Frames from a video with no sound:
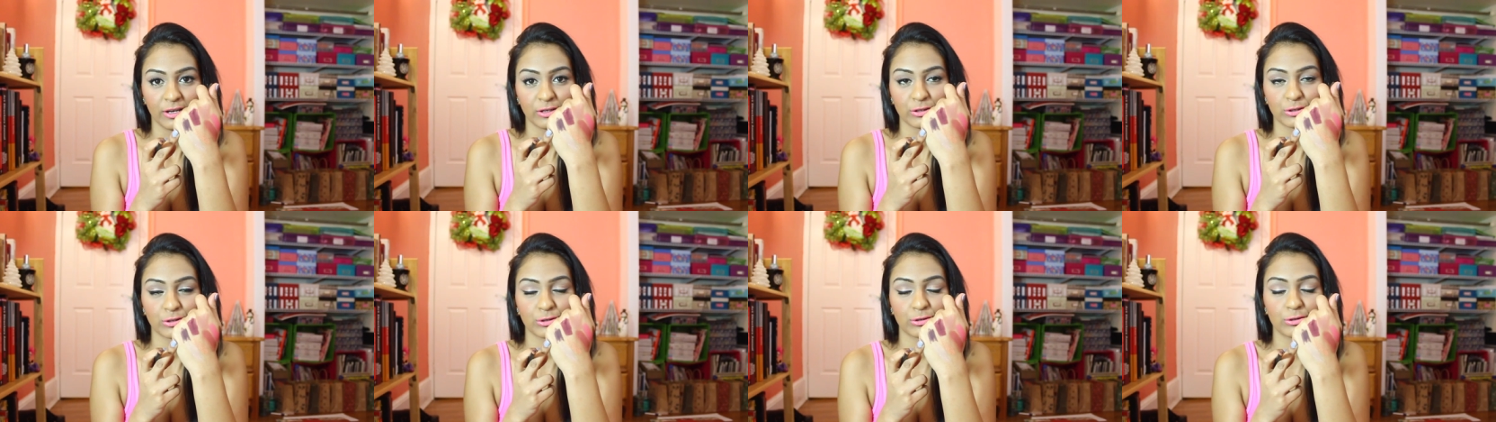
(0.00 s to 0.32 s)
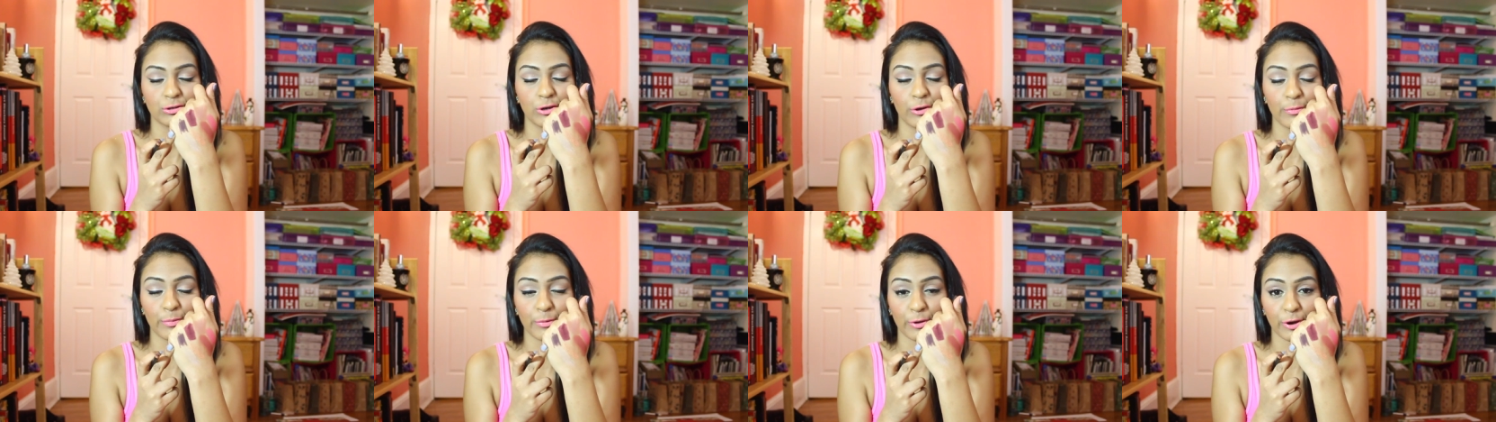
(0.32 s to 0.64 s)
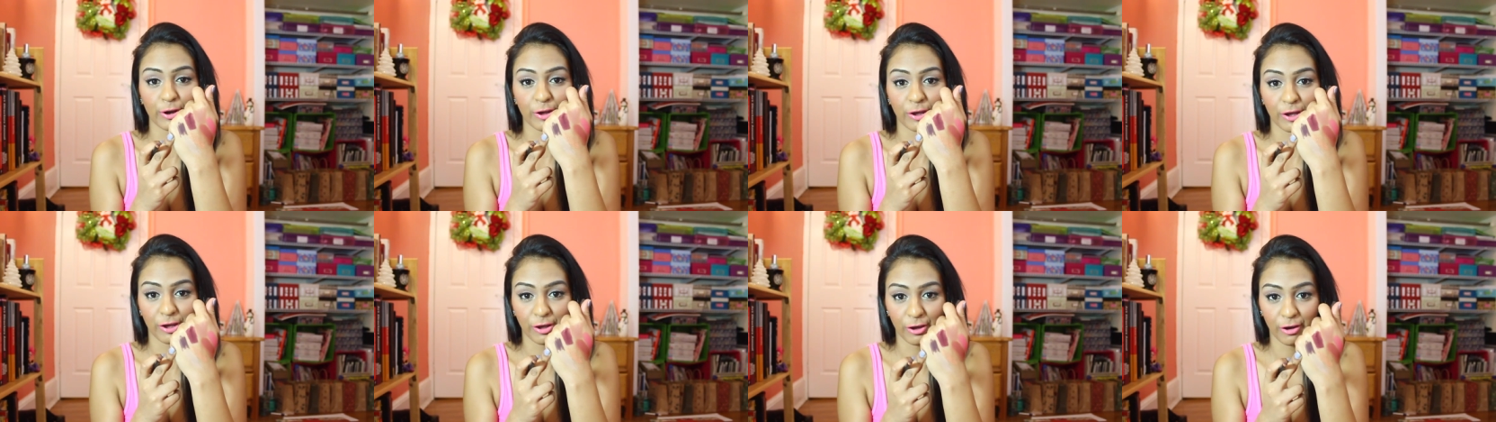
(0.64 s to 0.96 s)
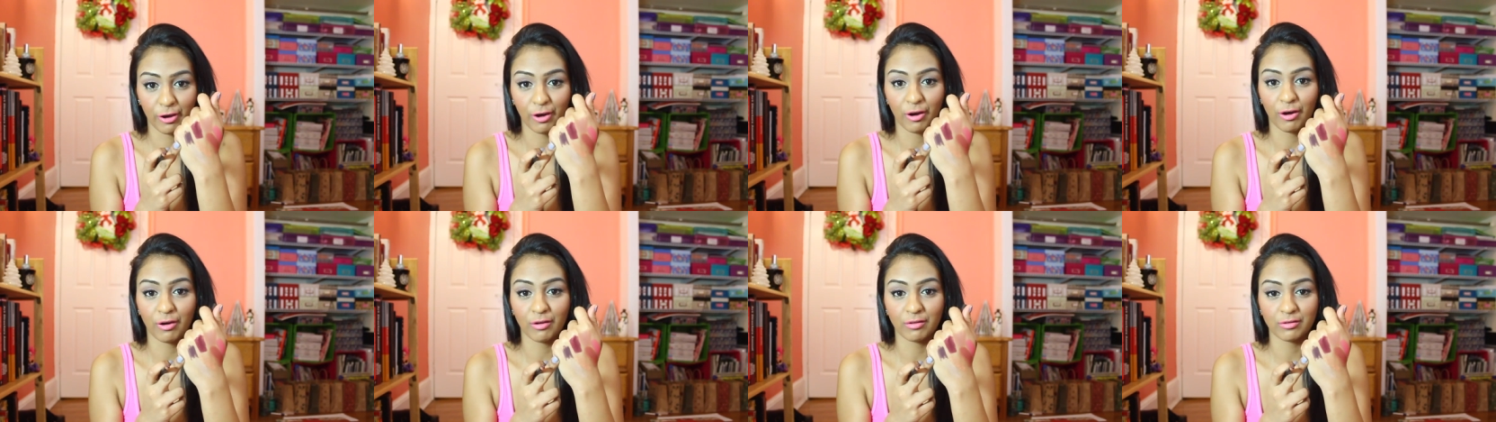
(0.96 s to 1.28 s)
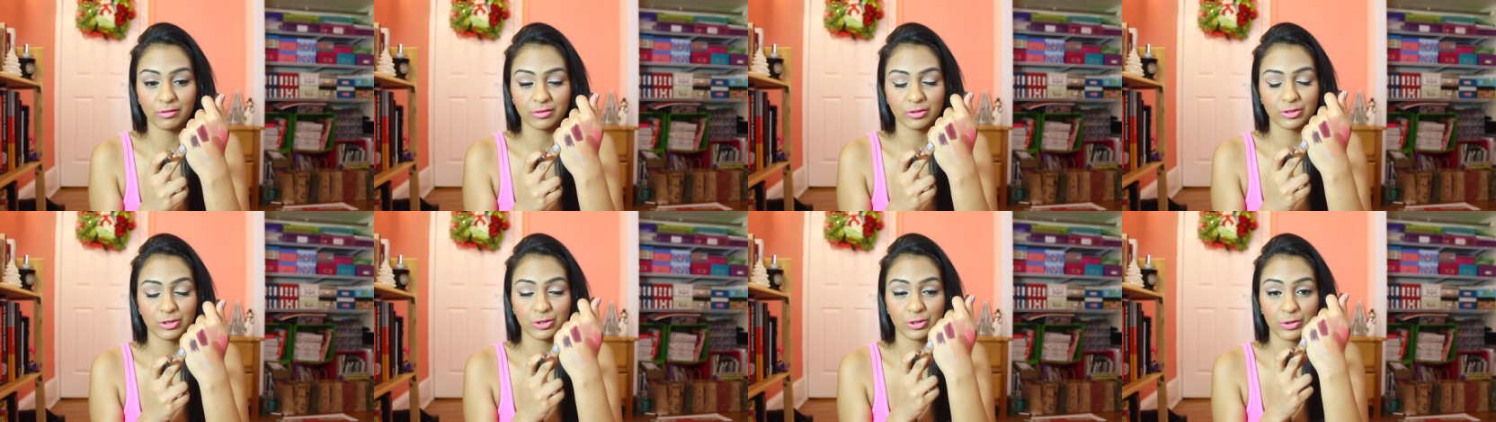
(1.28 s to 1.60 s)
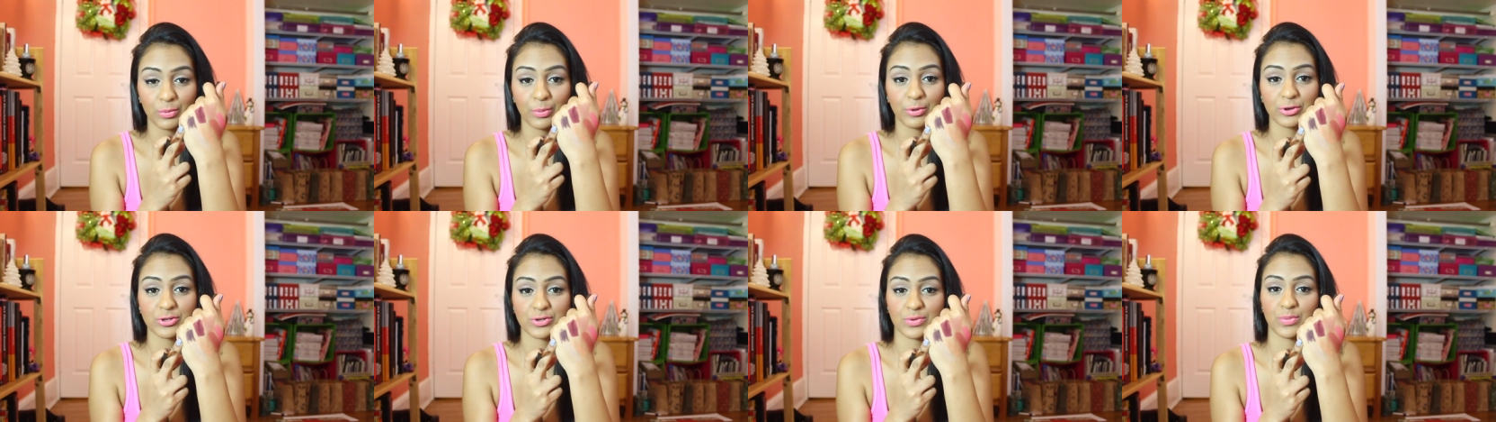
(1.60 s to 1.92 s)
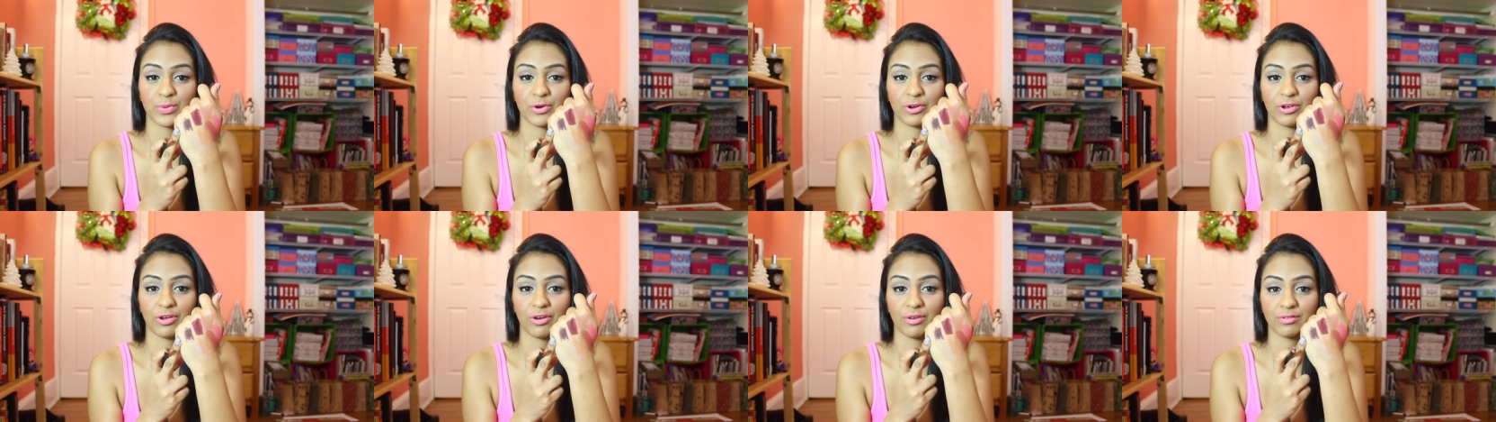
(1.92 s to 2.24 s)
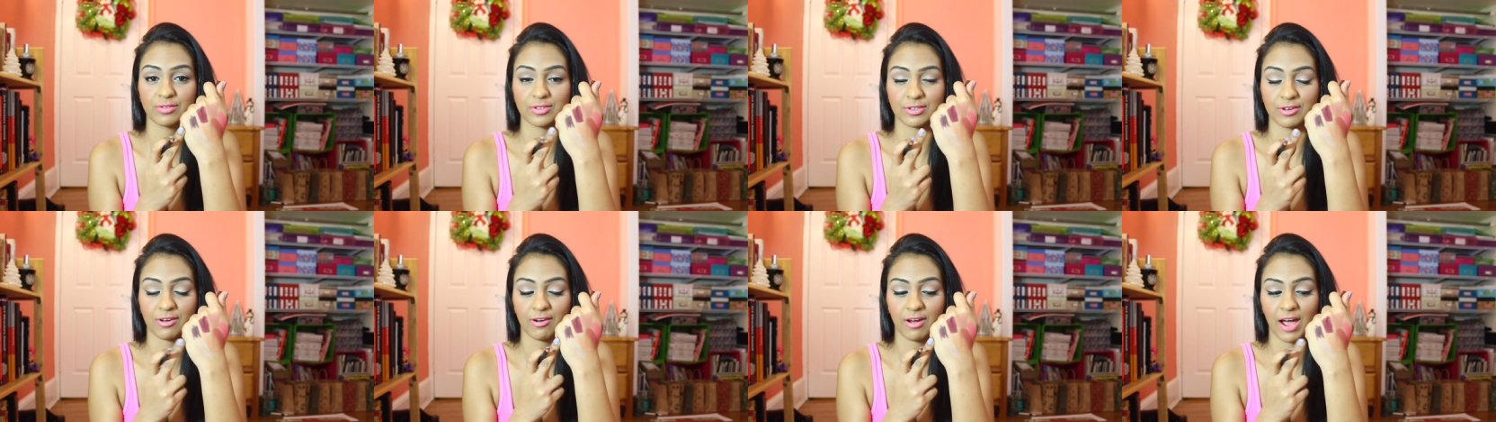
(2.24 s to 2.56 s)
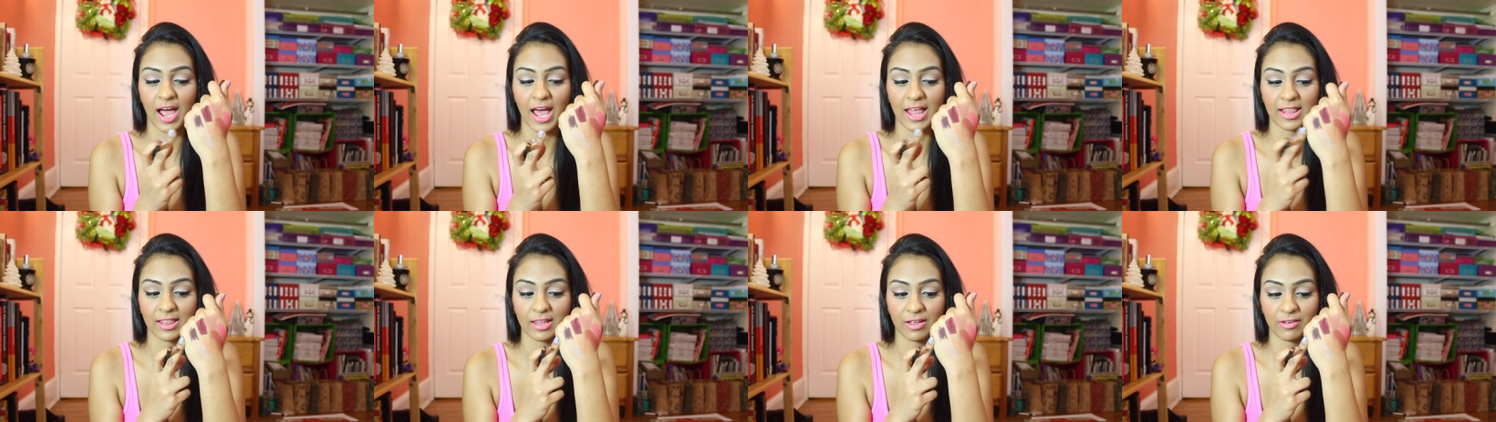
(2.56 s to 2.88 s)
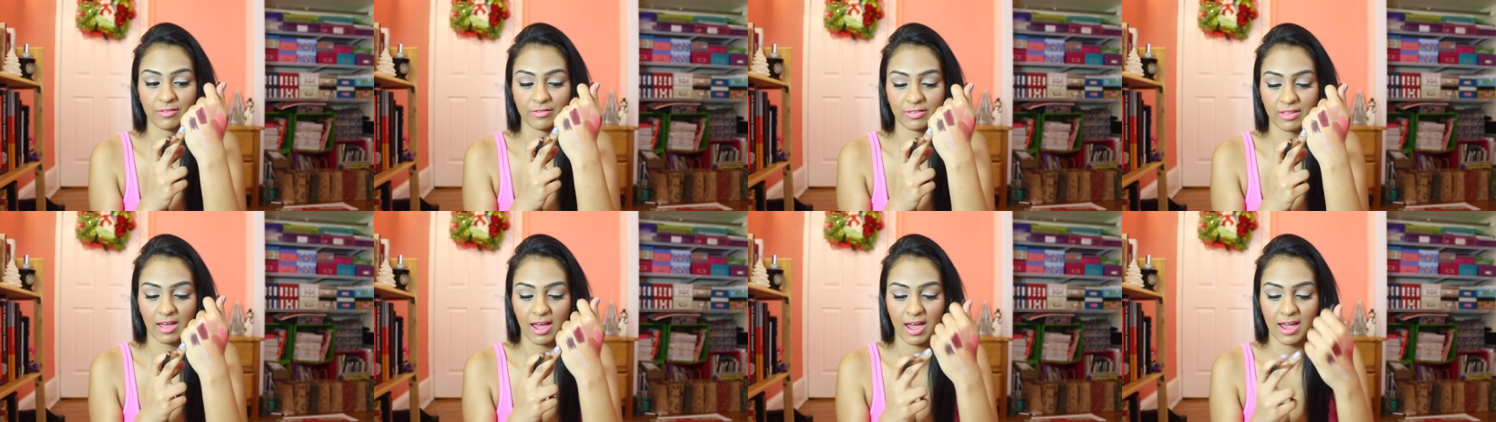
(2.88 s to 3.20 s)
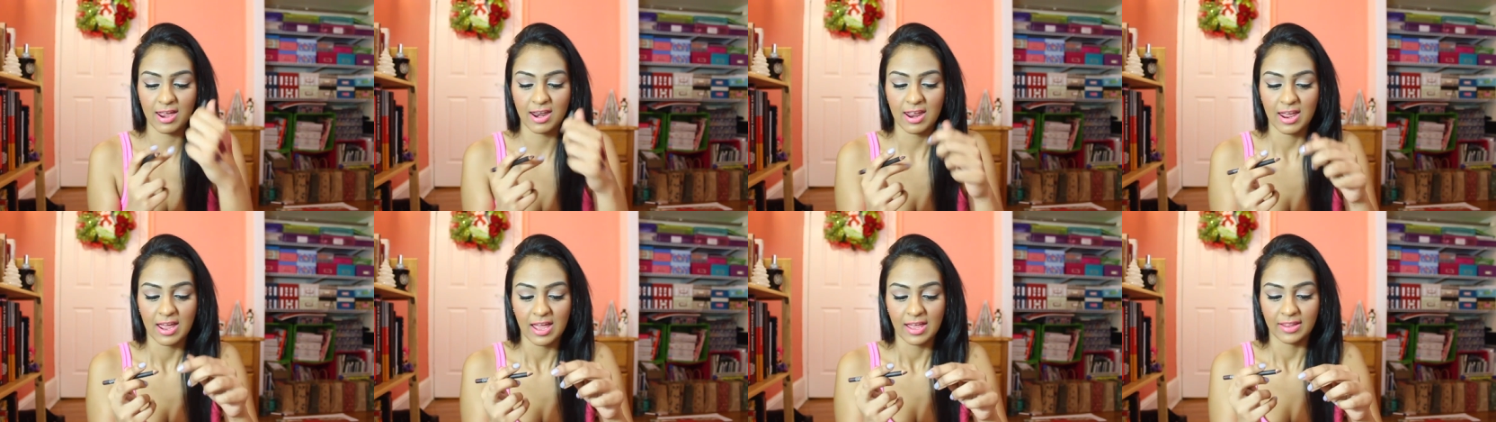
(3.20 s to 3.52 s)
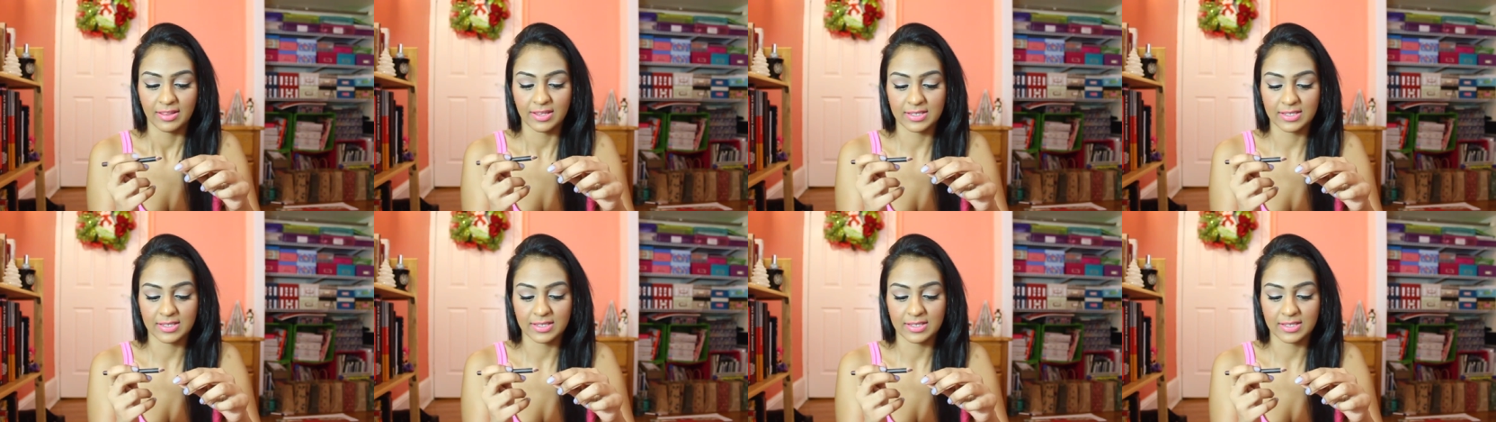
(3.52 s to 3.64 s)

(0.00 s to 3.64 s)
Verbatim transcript: Super cute. Super, super cute. So I love that.